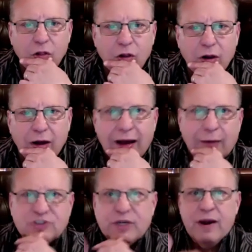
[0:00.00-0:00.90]
I'm going to
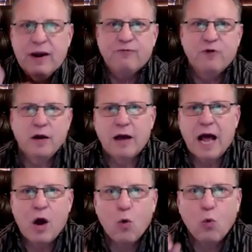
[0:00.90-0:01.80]
say right up front,
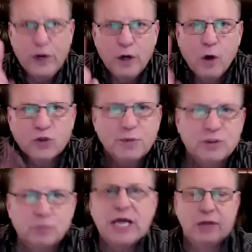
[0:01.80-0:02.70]
we know there's been some
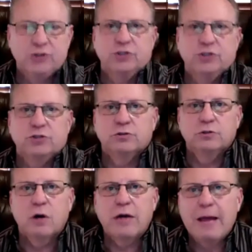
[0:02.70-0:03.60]
challenges,
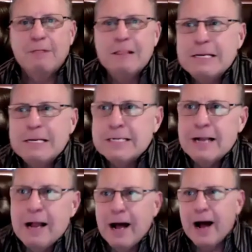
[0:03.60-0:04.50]
okay?
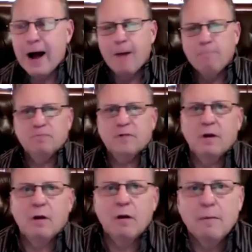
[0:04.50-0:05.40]

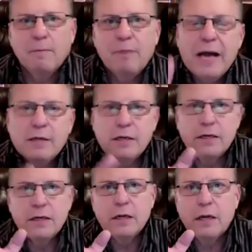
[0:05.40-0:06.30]
But
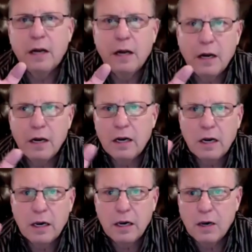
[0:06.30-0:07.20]

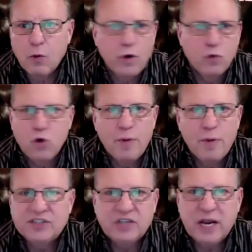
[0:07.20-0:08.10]
nobody's
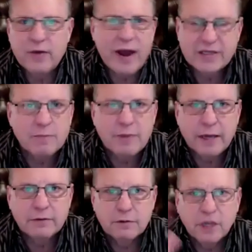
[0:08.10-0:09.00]
saying there hasn't been,
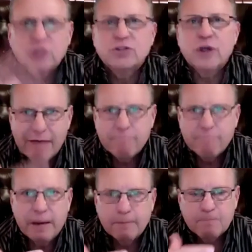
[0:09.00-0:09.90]
because there have been.